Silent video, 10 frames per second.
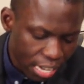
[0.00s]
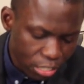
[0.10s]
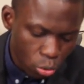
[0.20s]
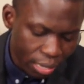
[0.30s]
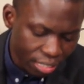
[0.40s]

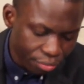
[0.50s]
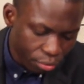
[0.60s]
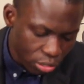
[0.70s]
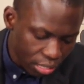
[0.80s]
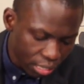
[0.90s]
let's look at
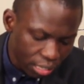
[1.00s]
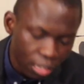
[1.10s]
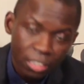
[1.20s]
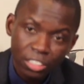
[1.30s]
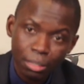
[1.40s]
1
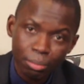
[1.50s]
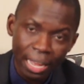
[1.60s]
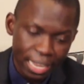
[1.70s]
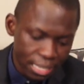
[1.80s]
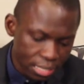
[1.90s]
Kings
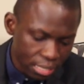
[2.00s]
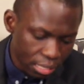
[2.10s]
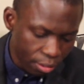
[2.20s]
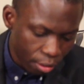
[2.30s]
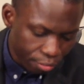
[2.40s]
chapter
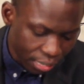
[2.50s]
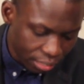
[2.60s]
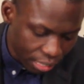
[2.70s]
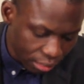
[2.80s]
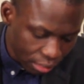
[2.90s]
18,
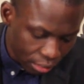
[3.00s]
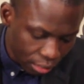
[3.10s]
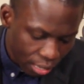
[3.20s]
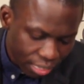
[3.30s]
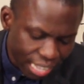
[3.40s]
verse 38.